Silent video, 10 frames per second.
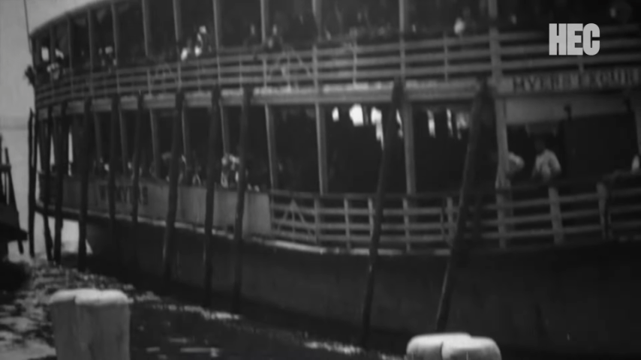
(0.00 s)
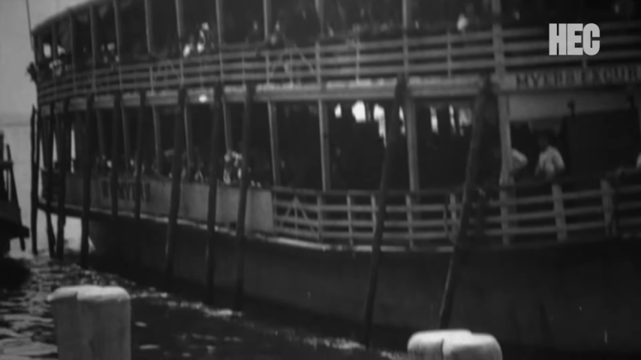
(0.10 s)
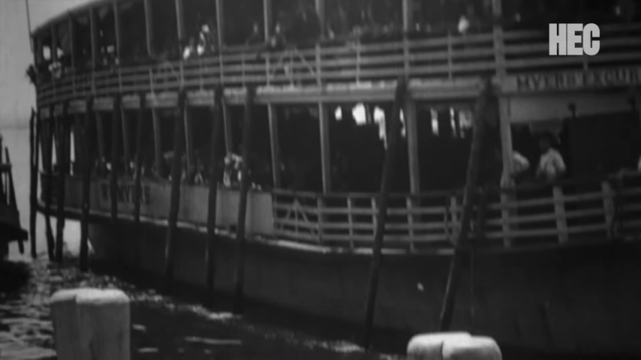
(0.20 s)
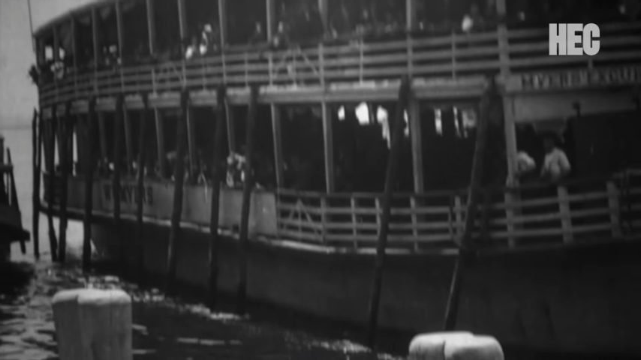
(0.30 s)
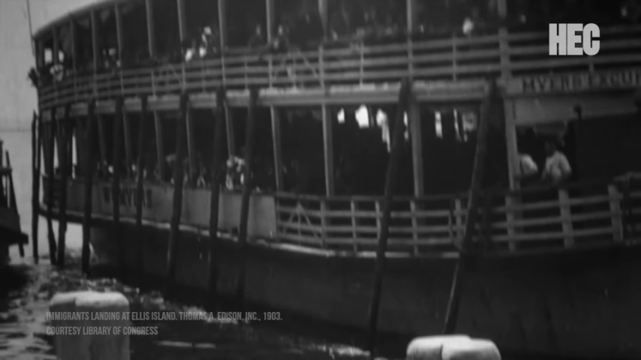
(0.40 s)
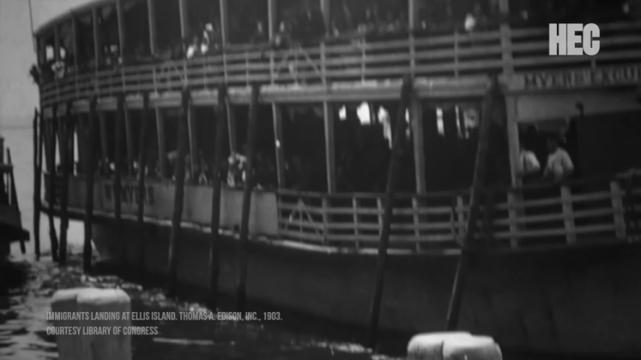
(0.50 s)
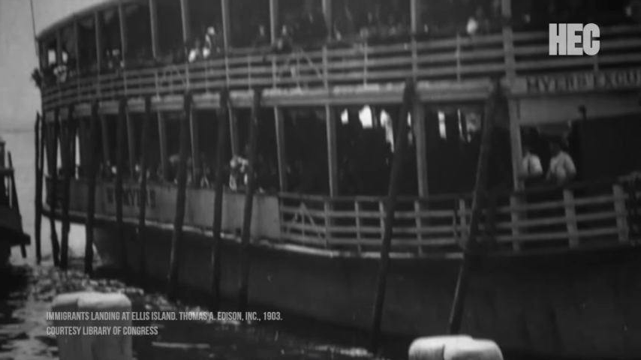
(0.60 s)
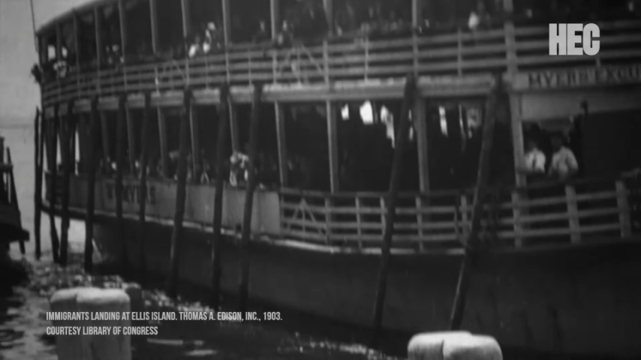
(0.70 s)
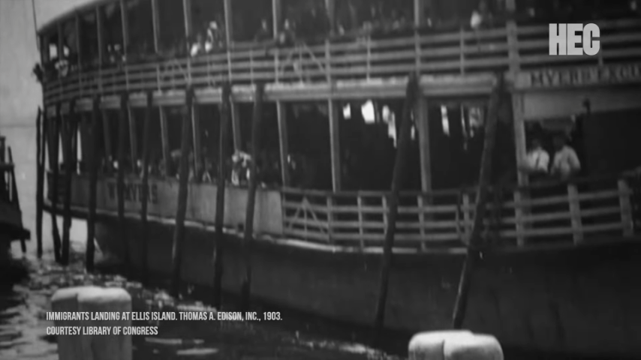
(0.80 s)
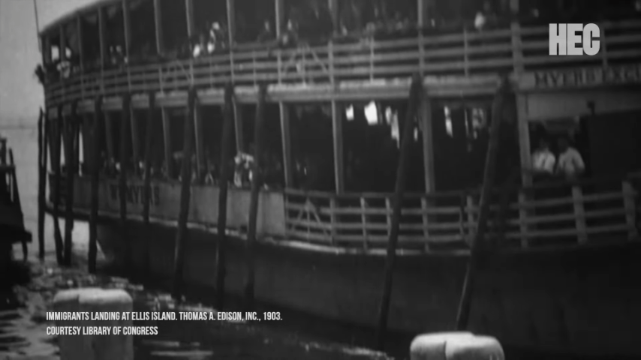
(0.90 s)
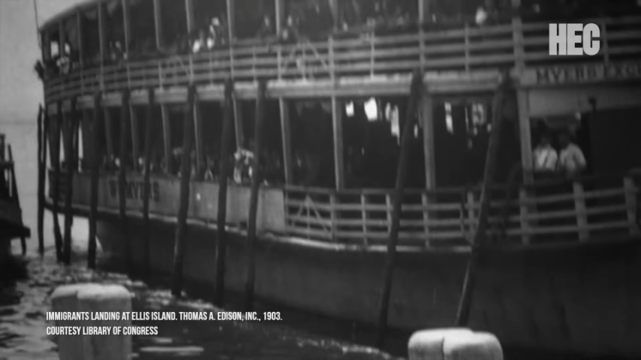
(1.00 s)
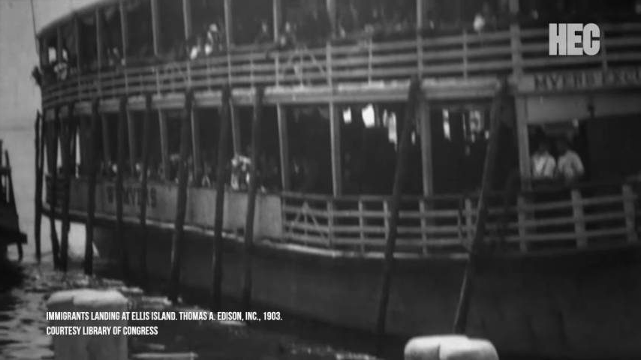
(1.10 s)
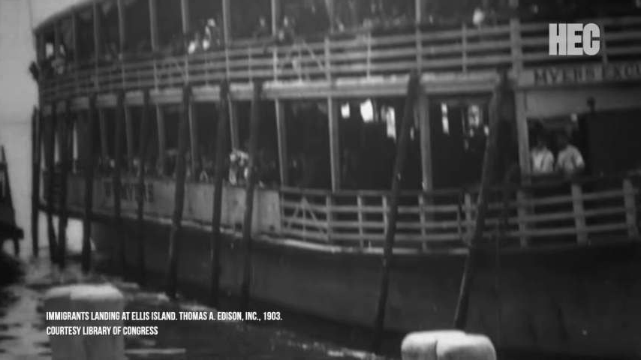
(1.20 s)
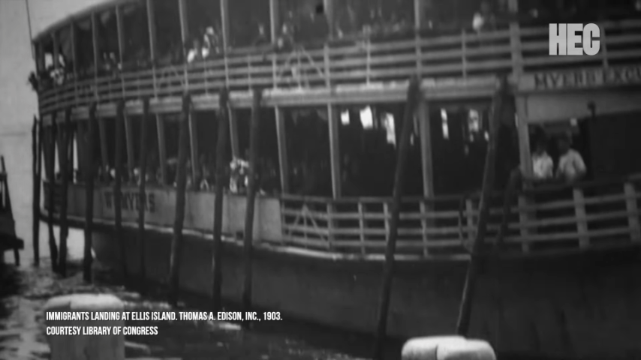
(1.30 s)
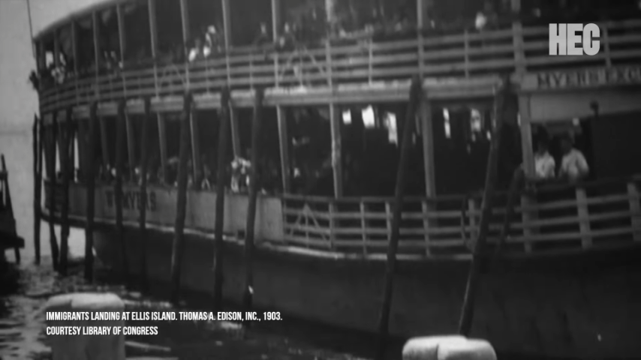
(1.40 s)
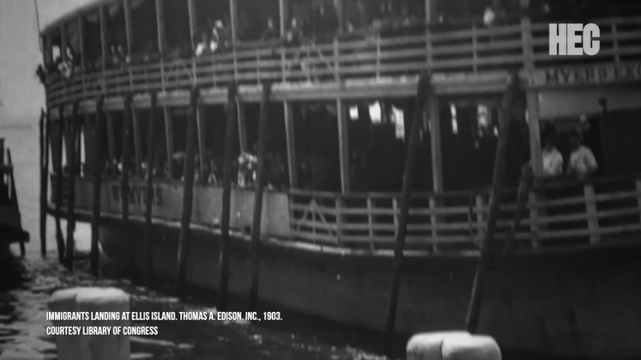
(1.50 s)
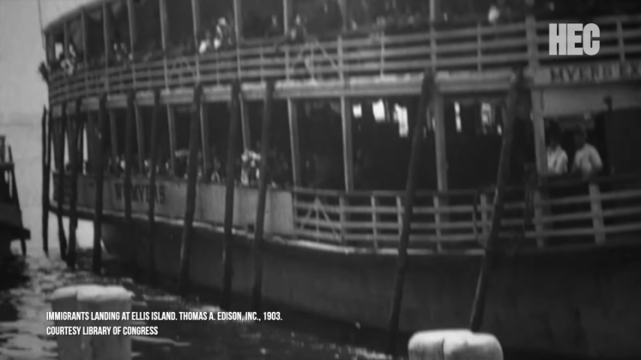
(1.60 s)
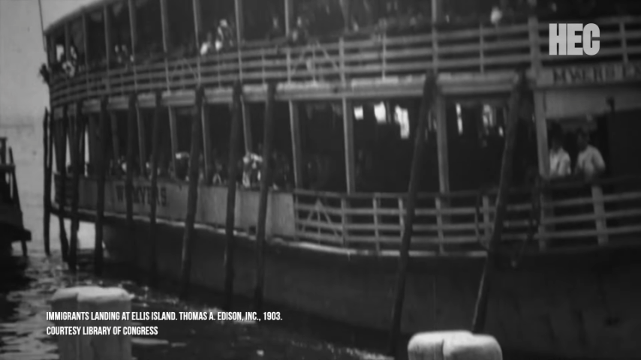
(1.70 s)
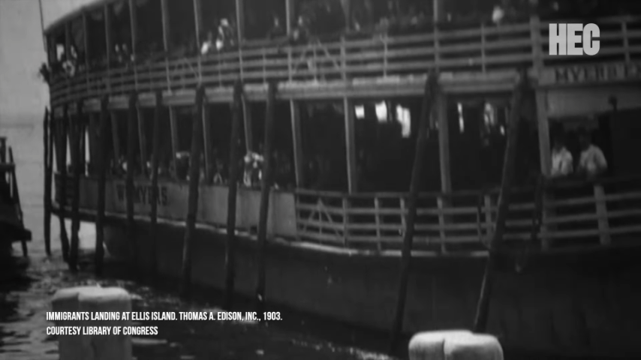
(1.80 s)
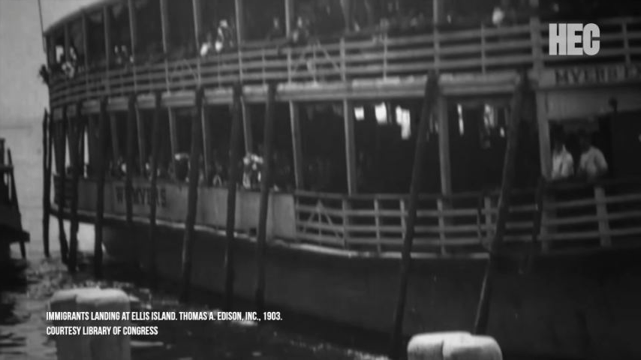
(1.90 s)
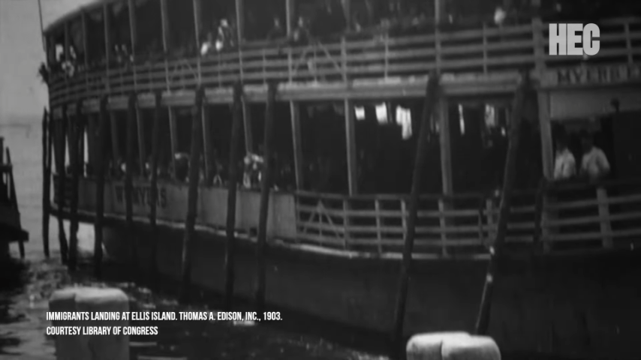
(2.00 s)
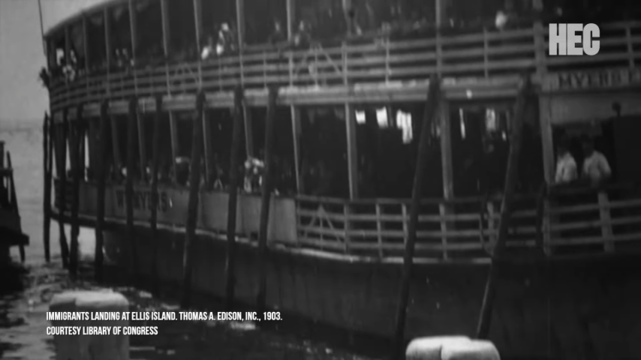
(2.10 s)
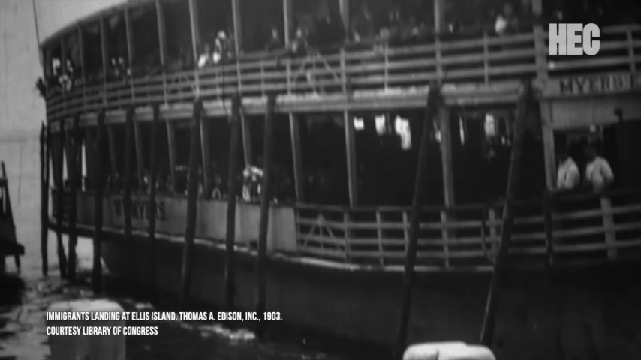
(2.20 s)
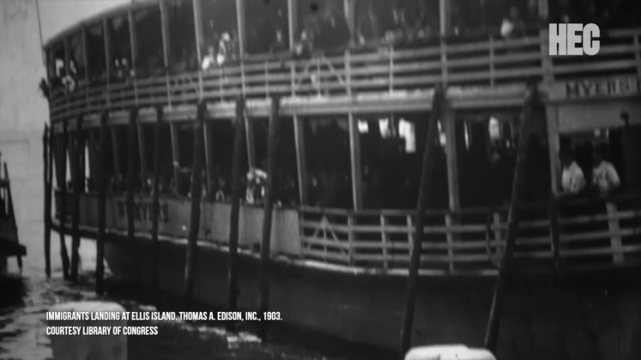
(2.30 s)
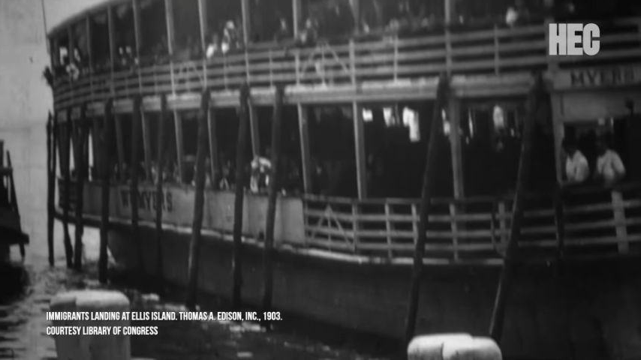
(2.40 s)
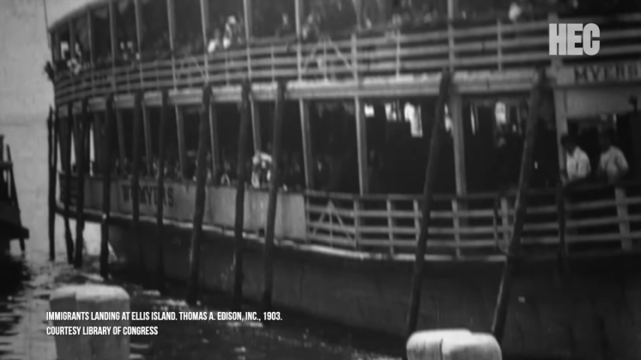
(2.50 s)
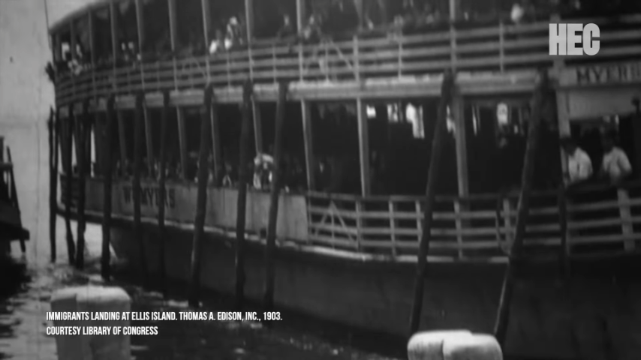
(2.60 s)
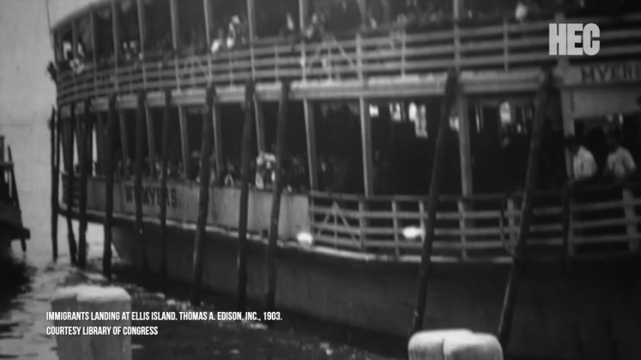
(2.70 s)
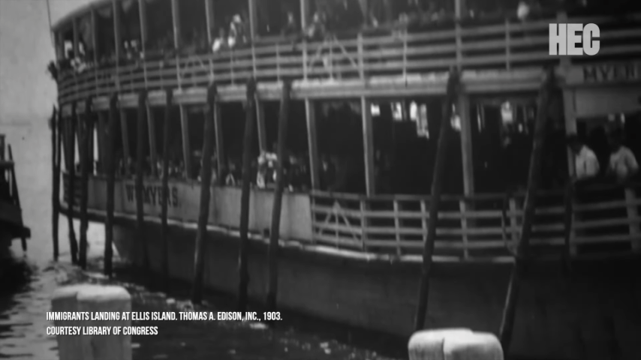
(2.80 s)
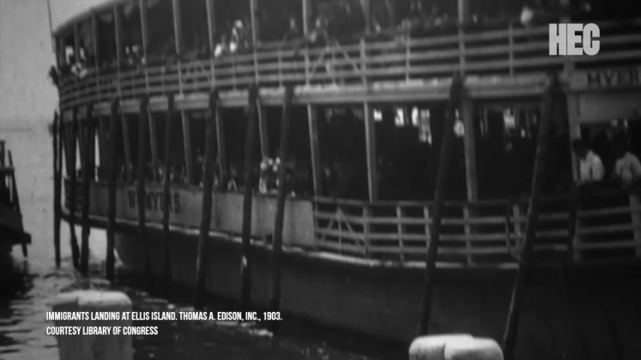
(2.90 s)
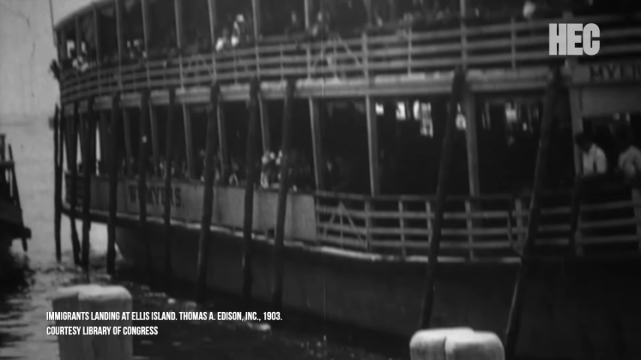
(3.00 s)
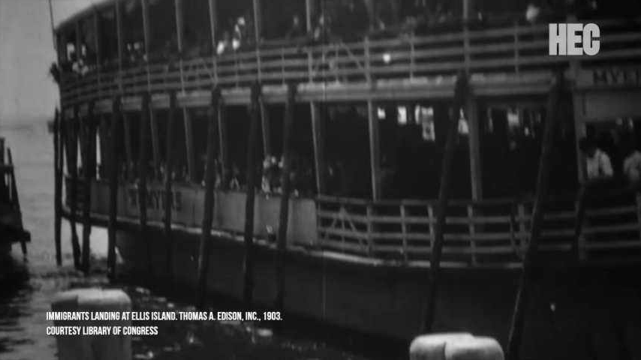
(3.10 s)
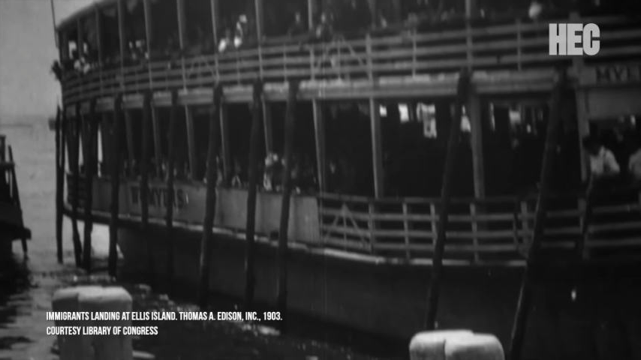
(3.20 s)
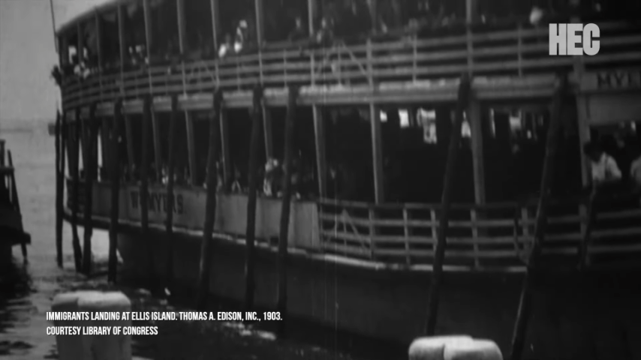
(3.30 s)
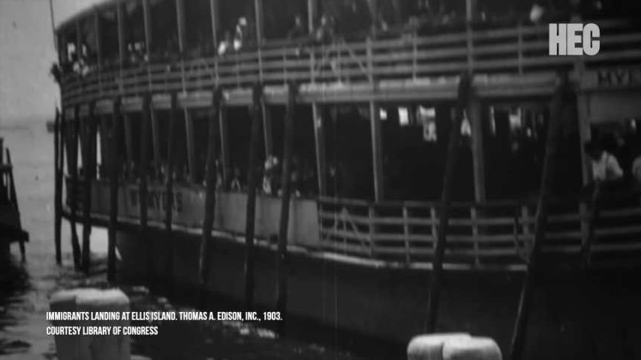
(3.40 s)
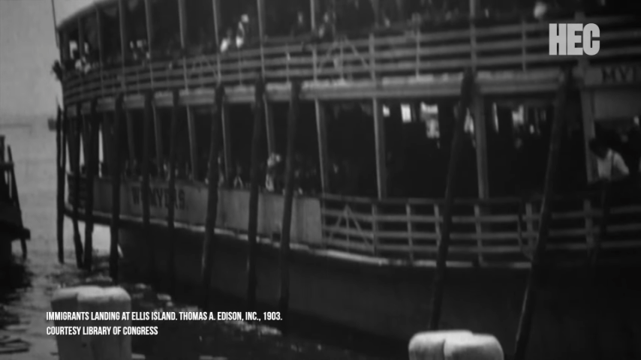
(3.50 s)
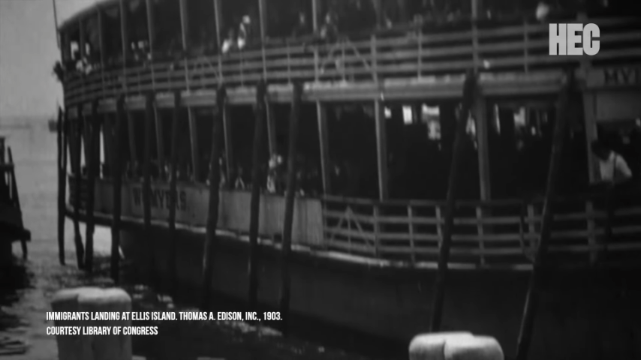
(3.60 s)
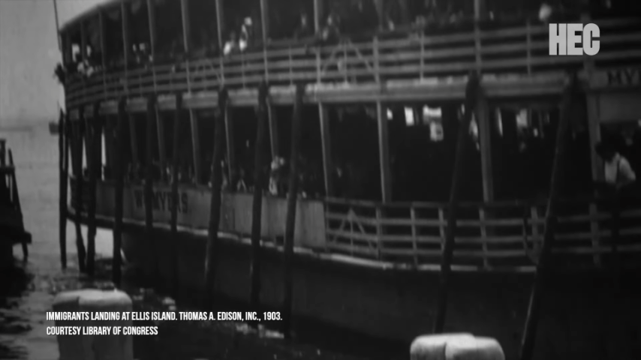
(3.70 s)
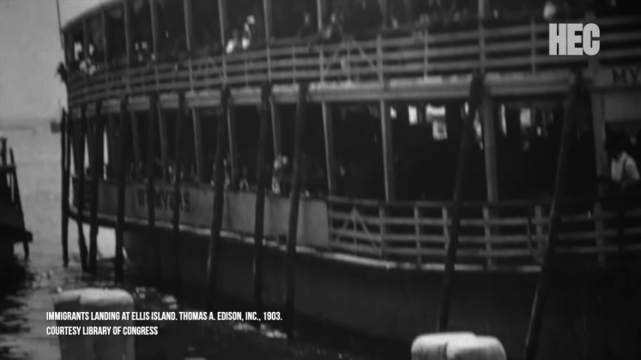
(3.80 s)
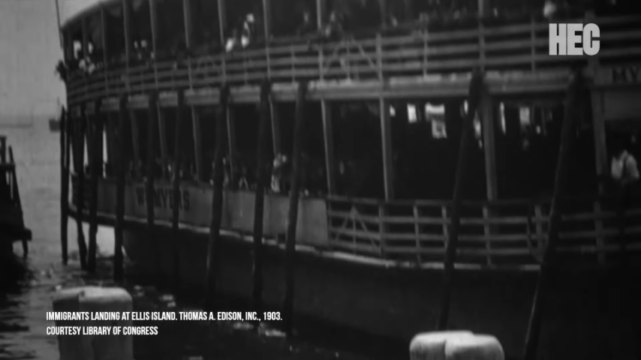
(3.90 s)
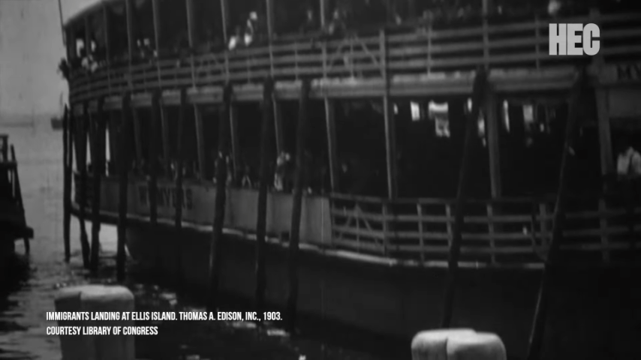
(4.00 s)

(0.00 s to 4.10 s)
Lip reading: (no speaker visible)